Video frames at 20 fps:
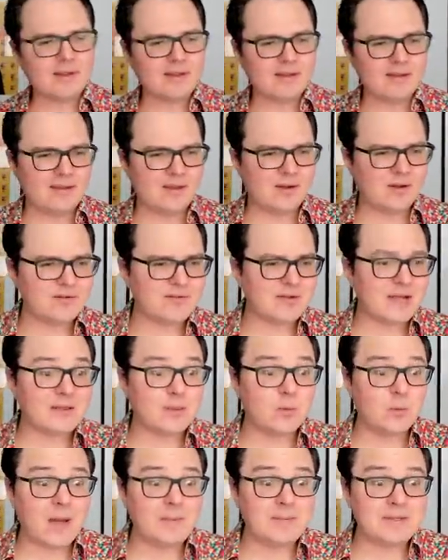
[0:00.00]
you know, they've got the
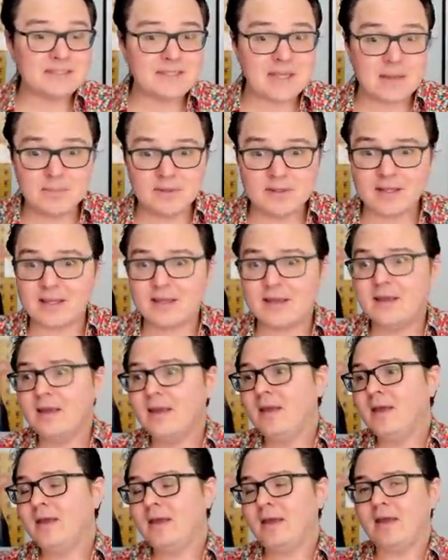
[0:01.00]
WebAssembly,
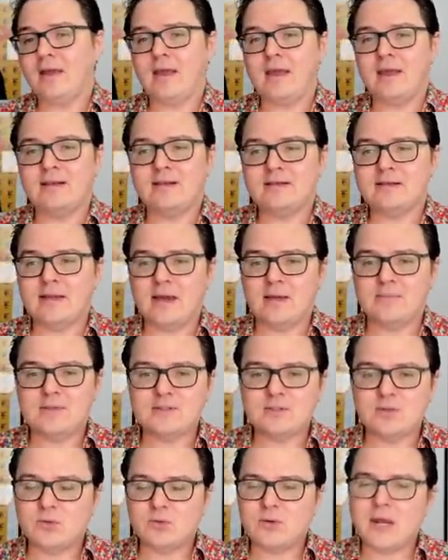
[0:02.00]
and
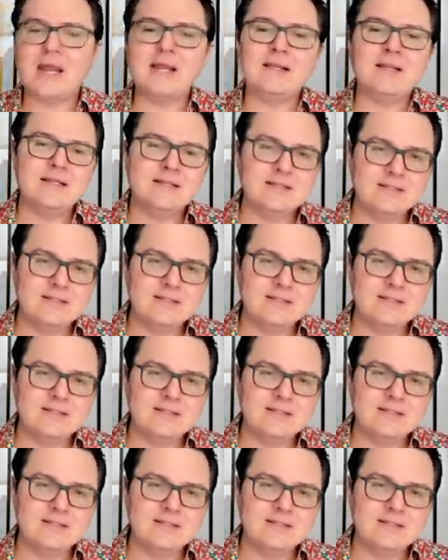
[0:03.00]
this great